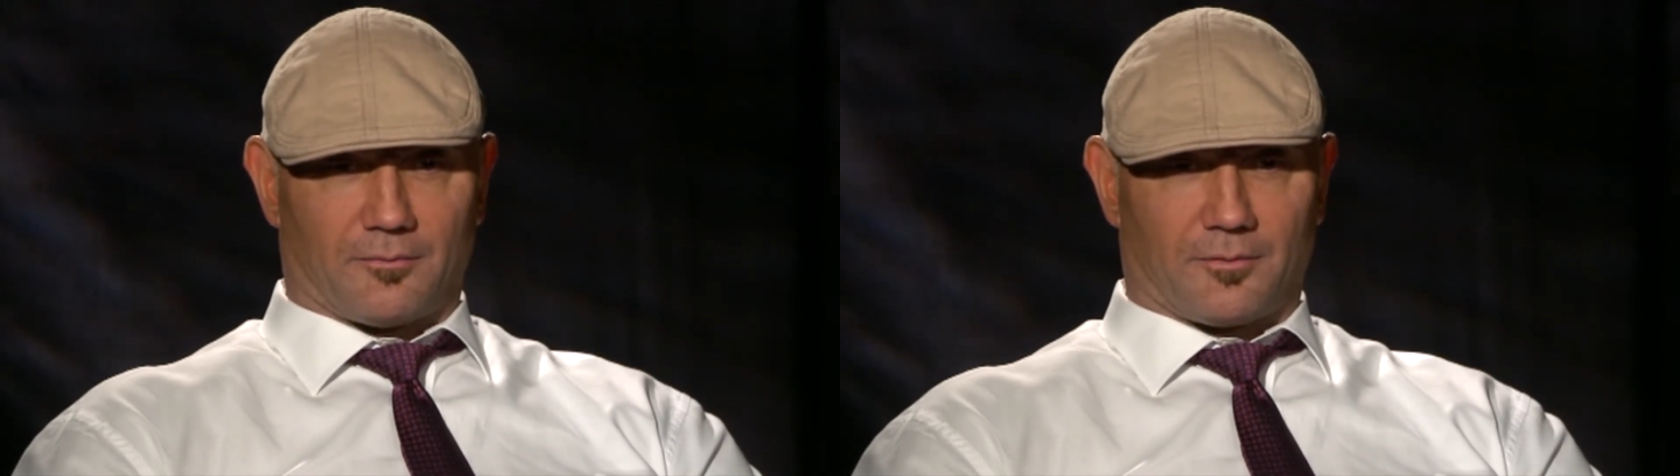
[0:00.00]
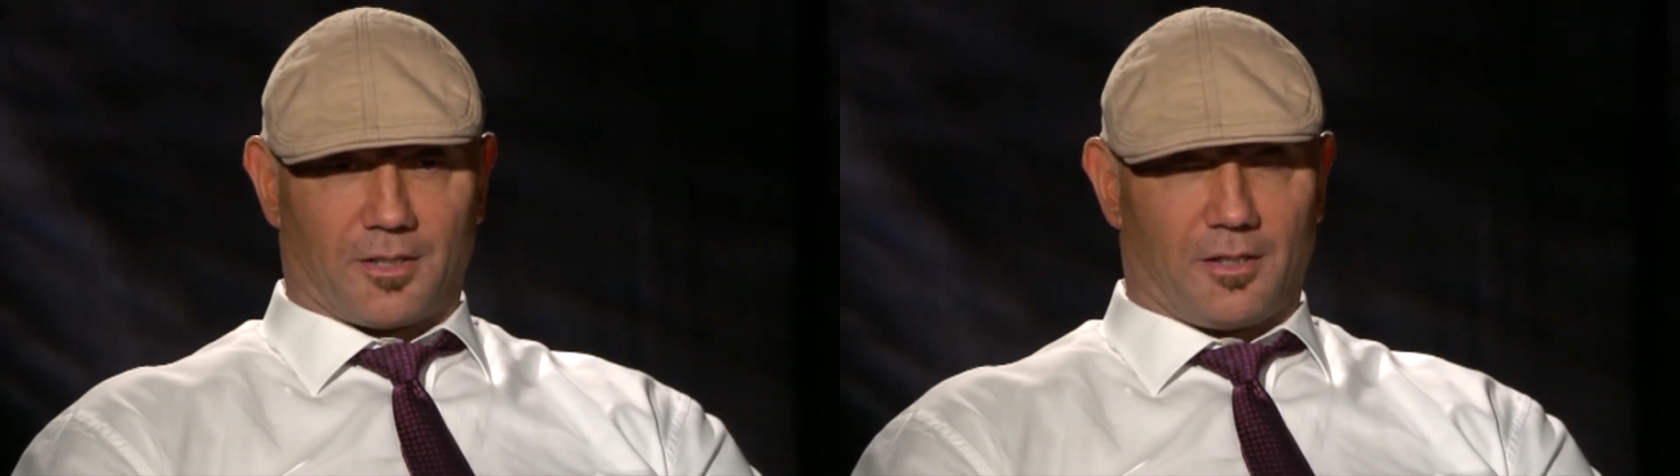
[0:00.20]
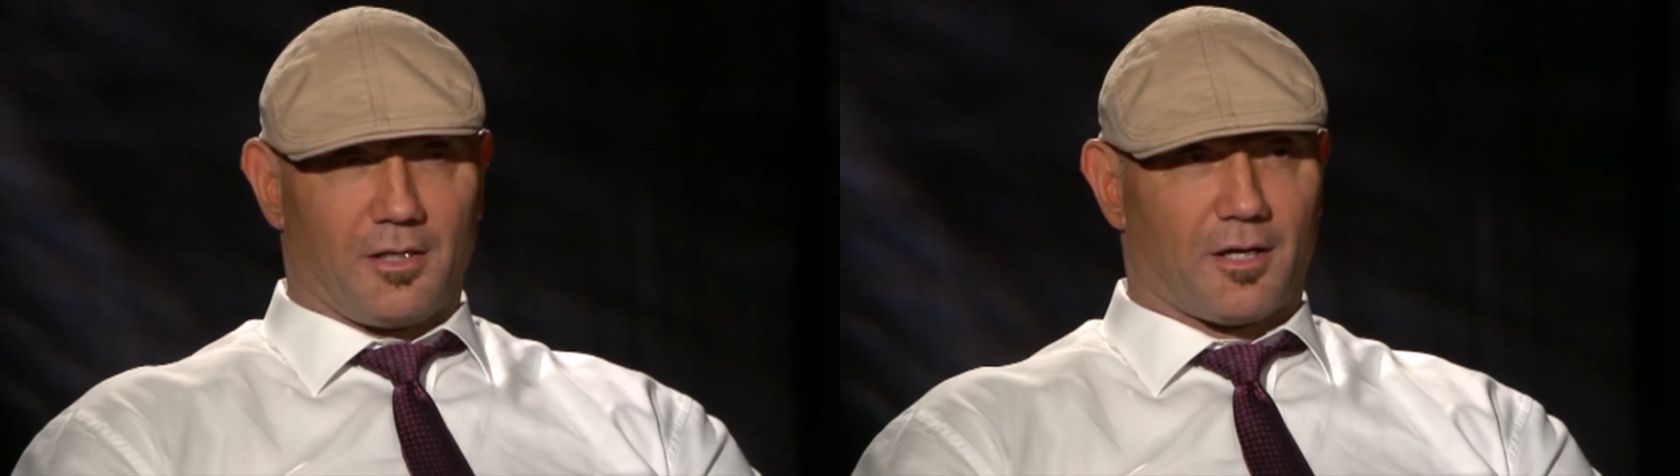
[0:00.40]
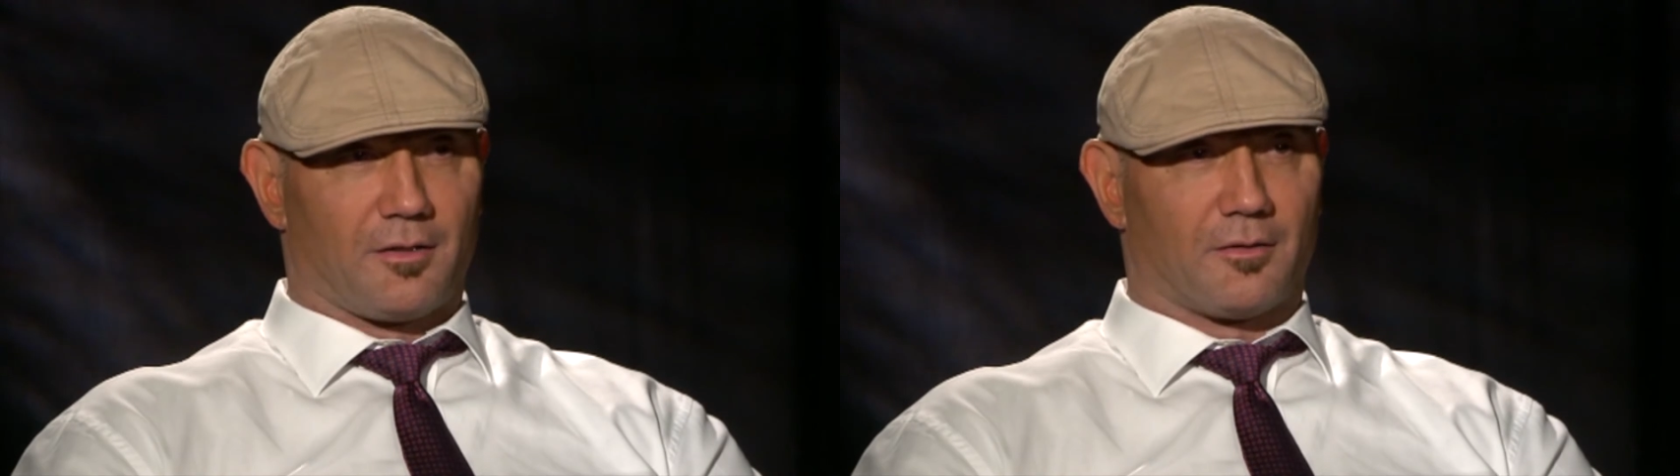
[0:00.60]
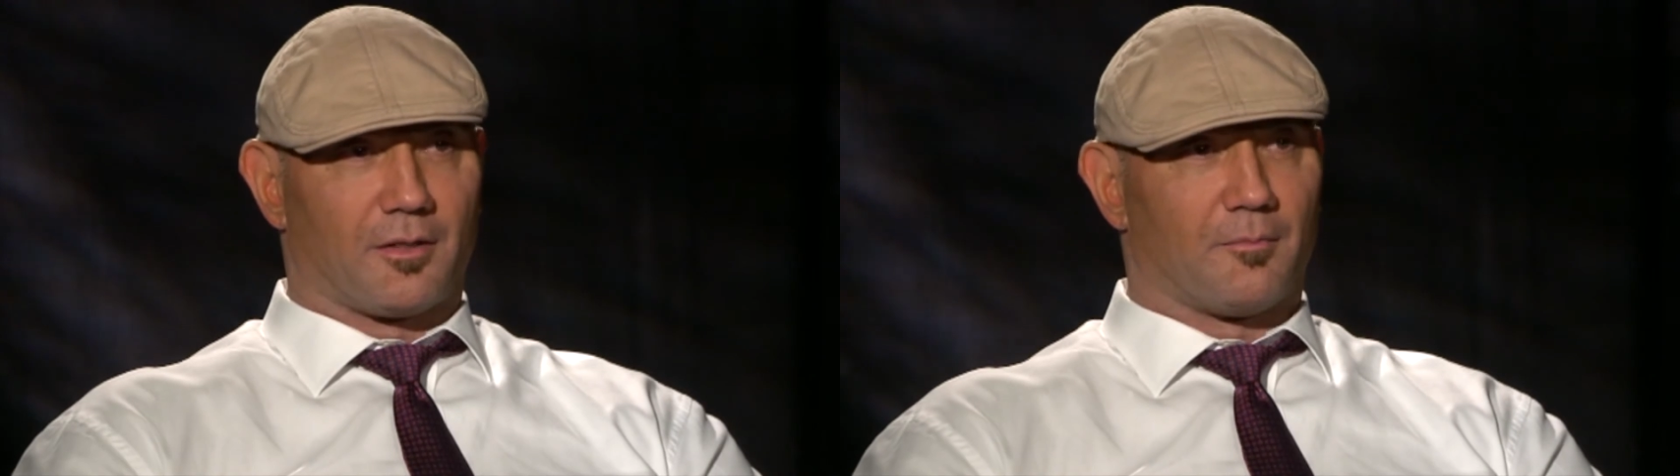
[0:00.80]
Denis
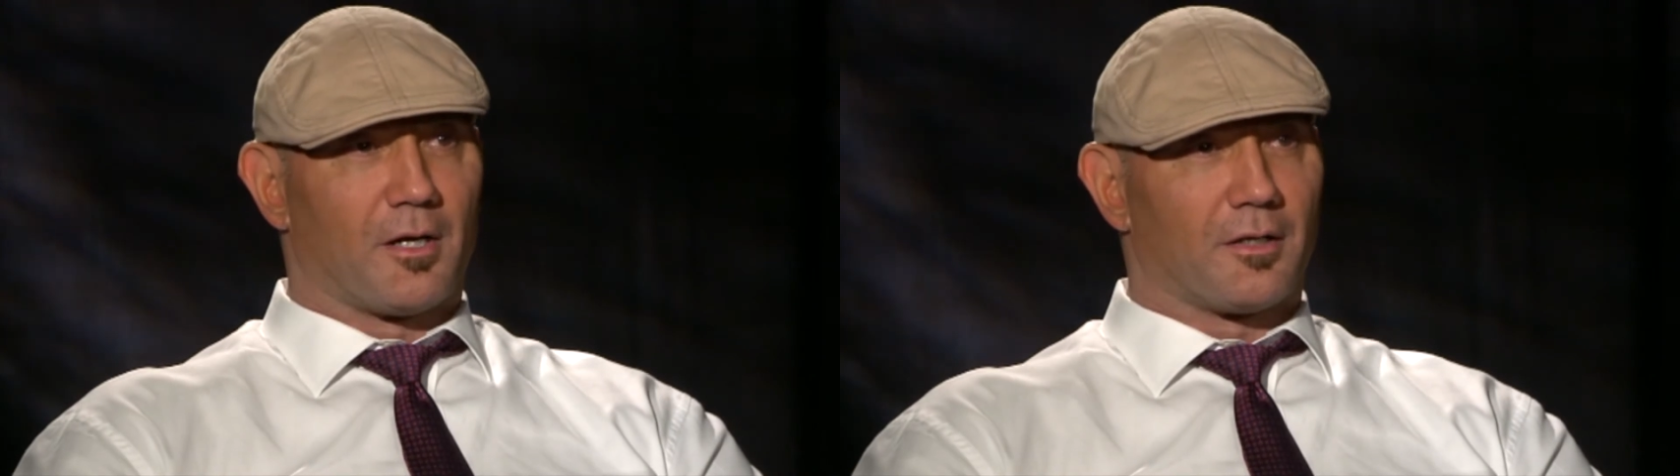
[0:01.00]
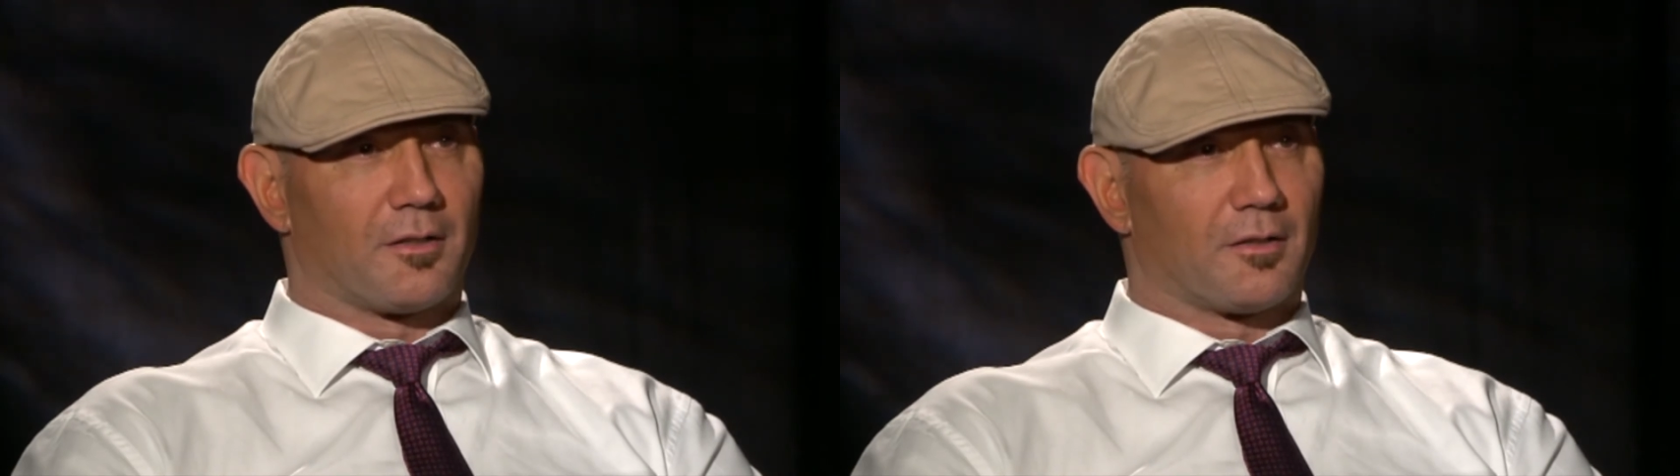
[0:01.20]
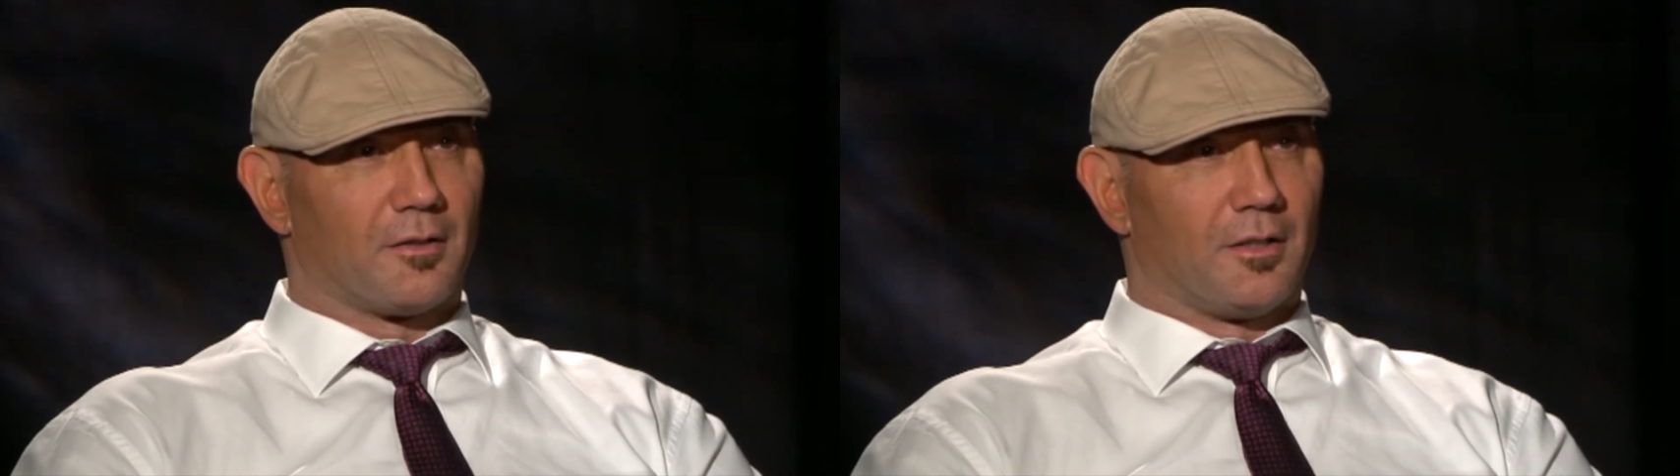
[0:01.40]
had in mind.